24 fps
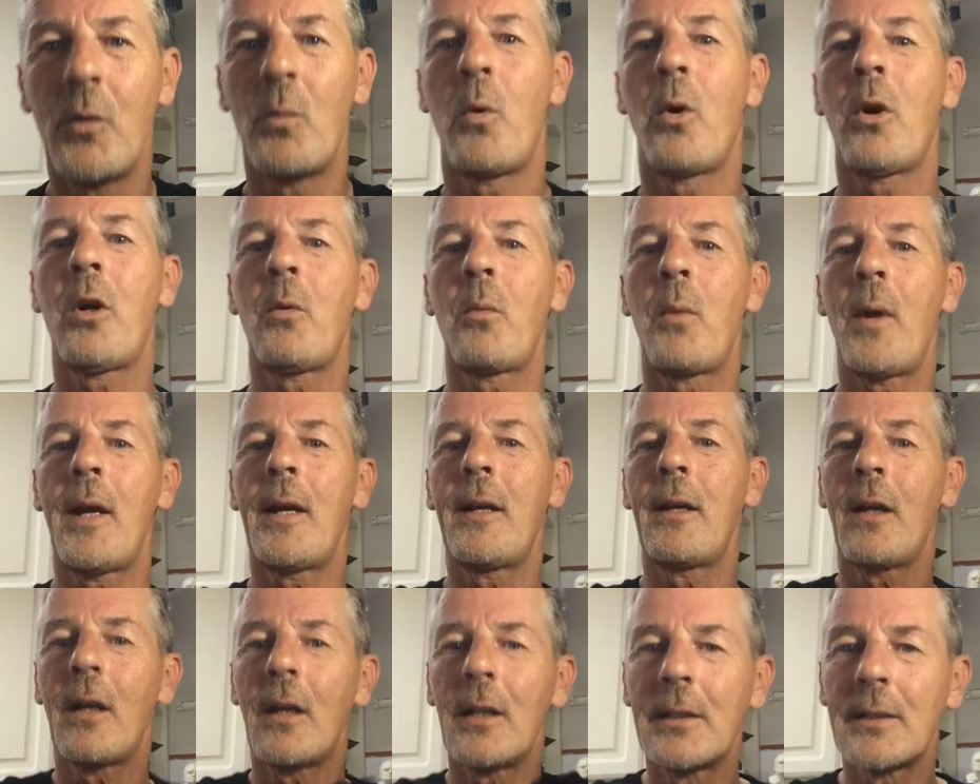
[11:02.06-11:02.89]
you want to wear
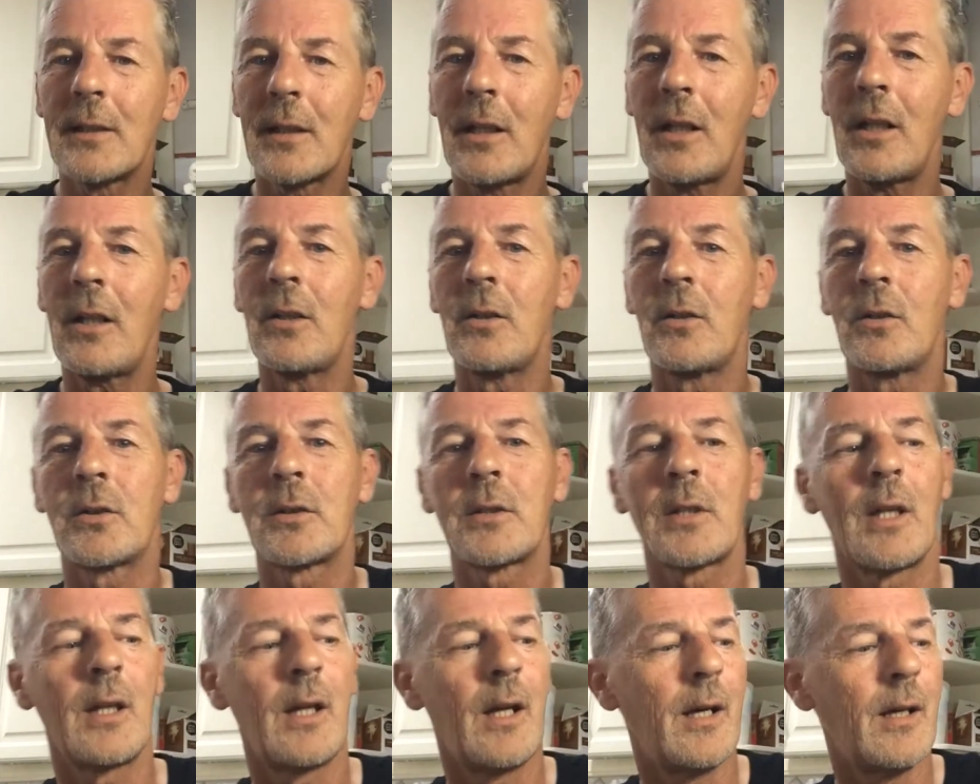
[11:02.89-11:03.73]
nice clothes.
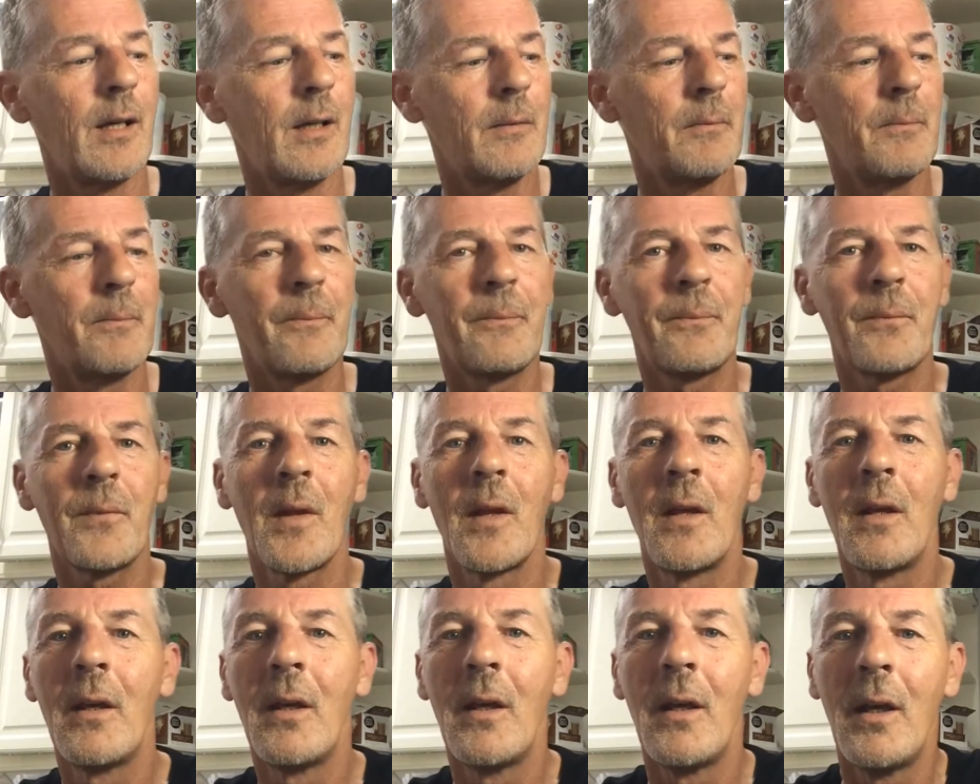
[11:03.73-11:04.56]

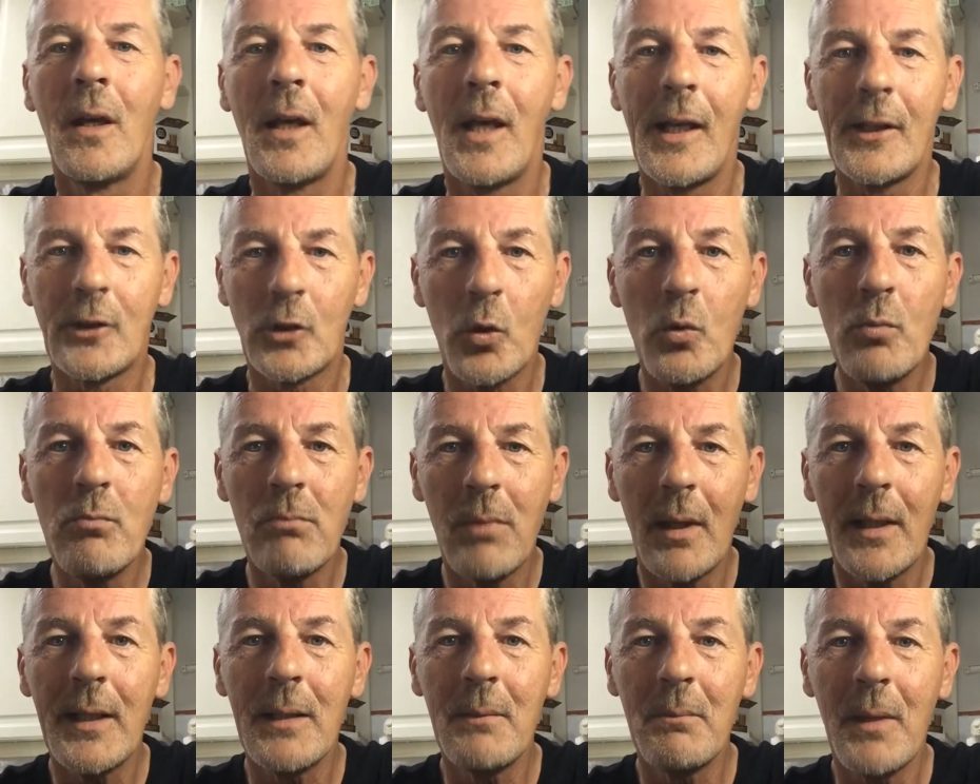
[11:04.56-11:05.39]
It's all
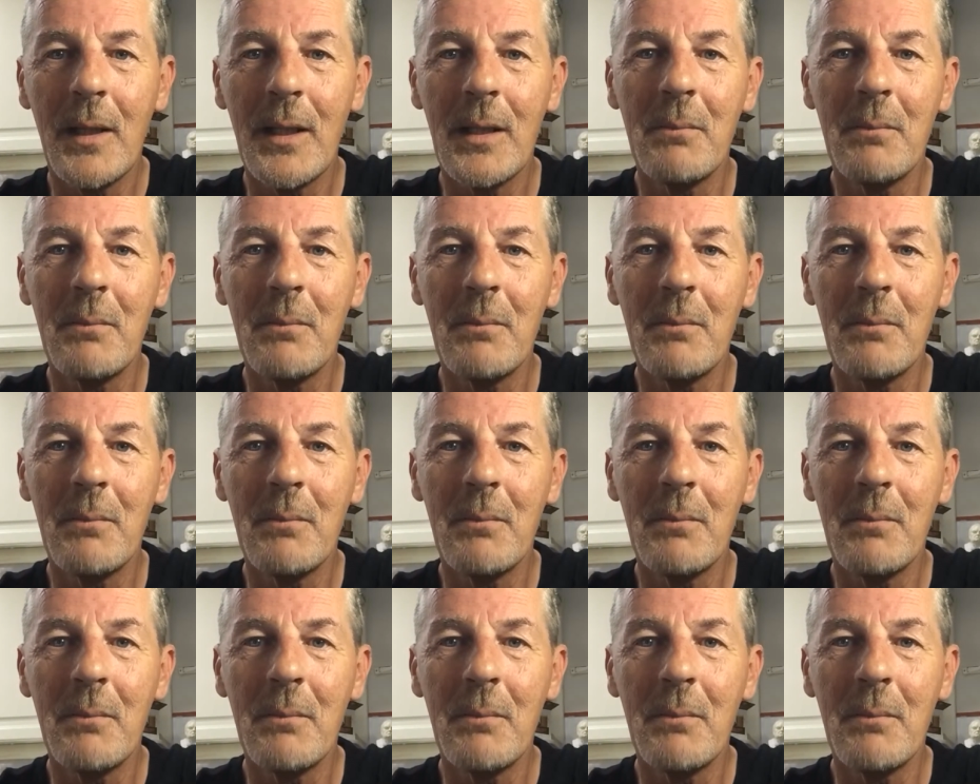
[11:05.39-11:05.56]
money.